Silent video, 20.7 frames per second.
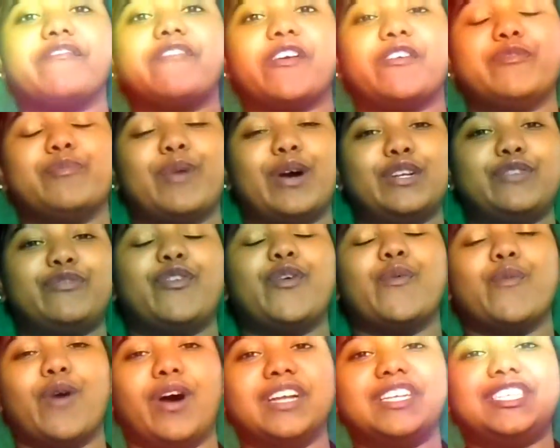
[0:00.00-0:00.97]
very much for
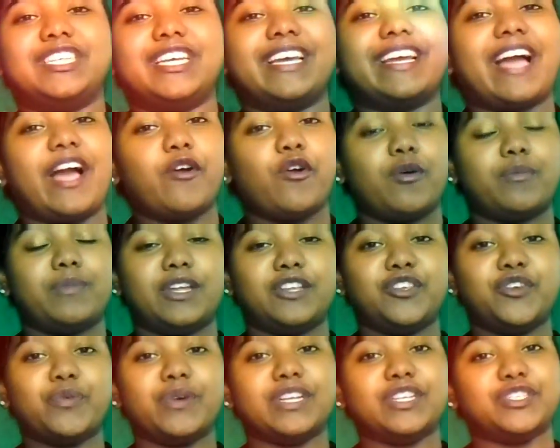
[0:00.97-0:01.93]
watching. I hope that
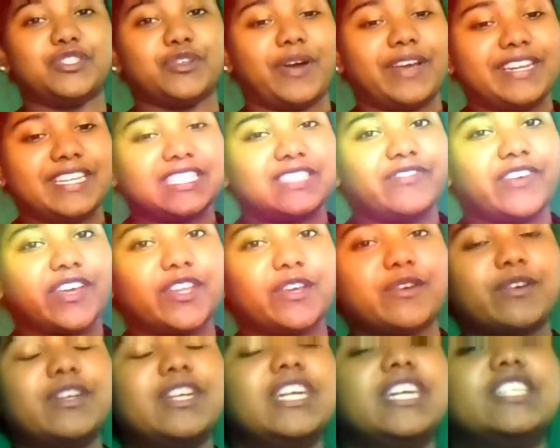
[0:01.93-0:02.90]
you enjoyed this
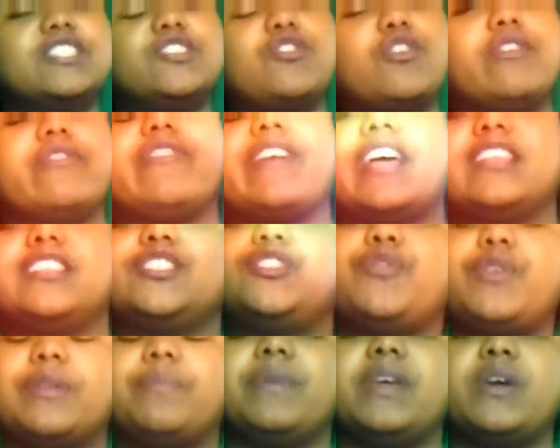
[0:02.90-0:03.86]
video. So don't forget to
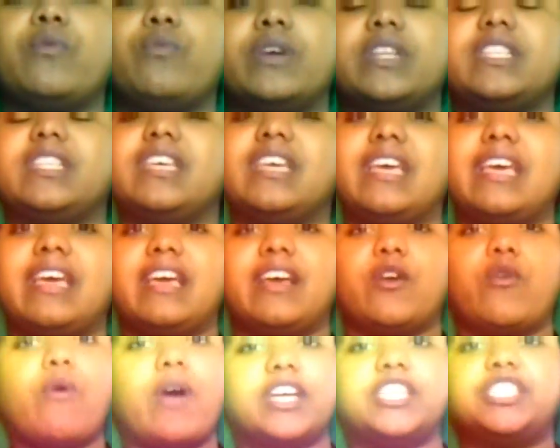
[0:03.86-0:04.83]
tweet me with
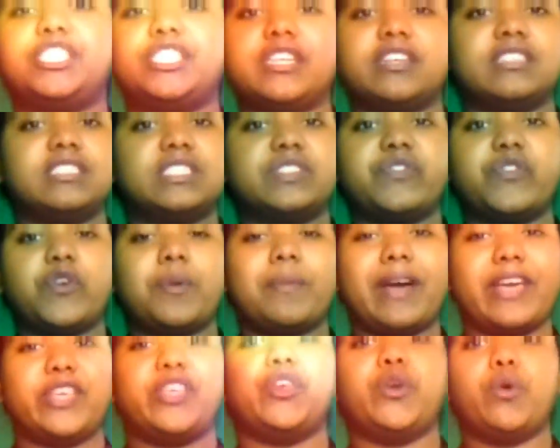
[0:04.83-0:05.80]
questions for
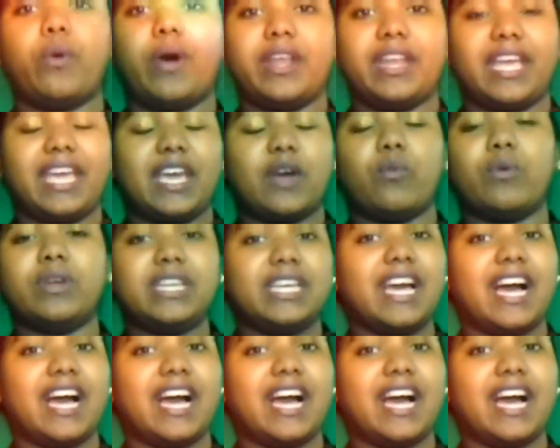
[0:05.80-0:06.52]
my Q&A with the